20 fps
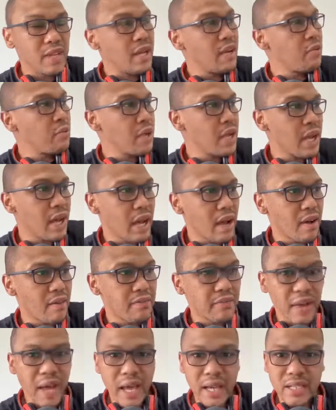There we
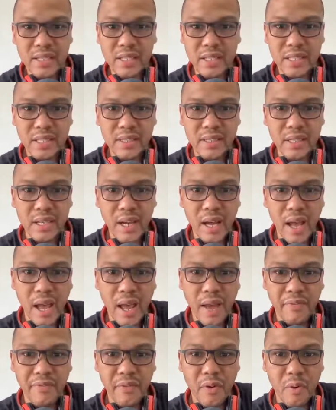have actually
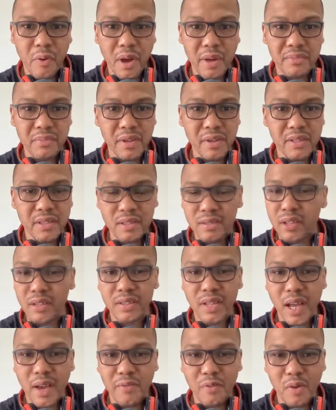the FOMC,
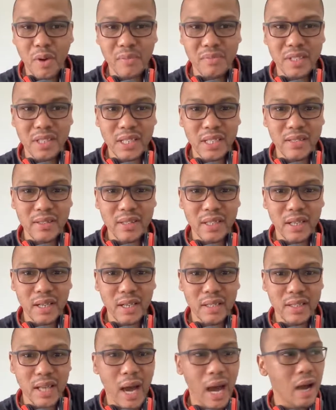not the FOMC,
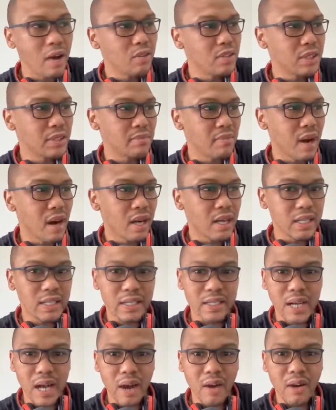the housing
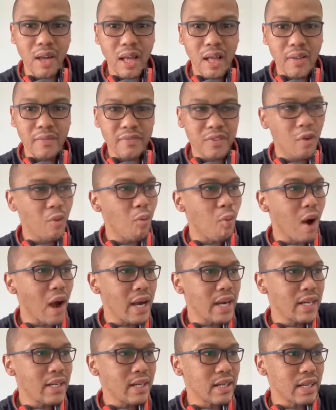market. Now, the
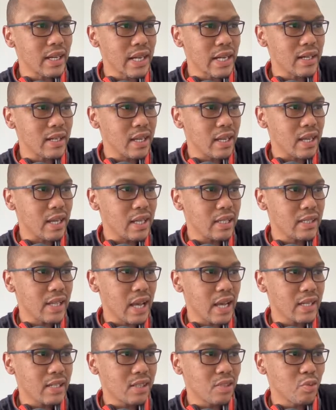one in red
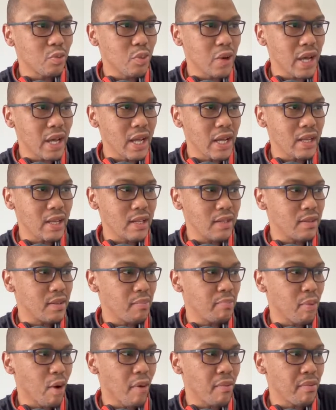is actually where
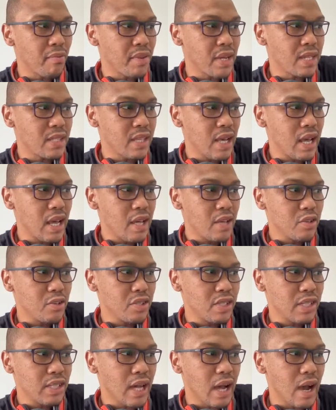the problem is.
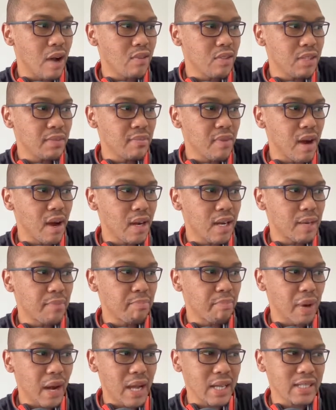You see the housing
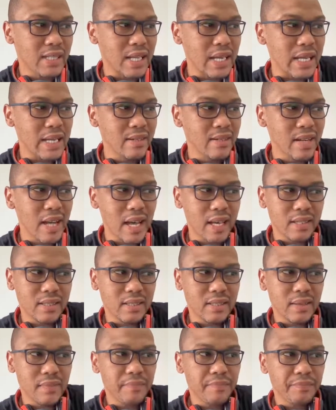market price
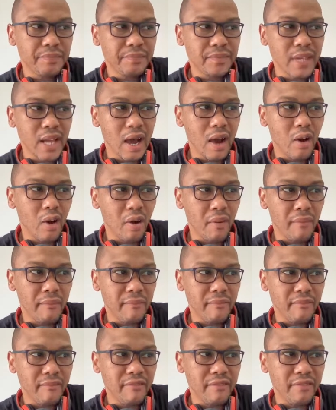index. Now,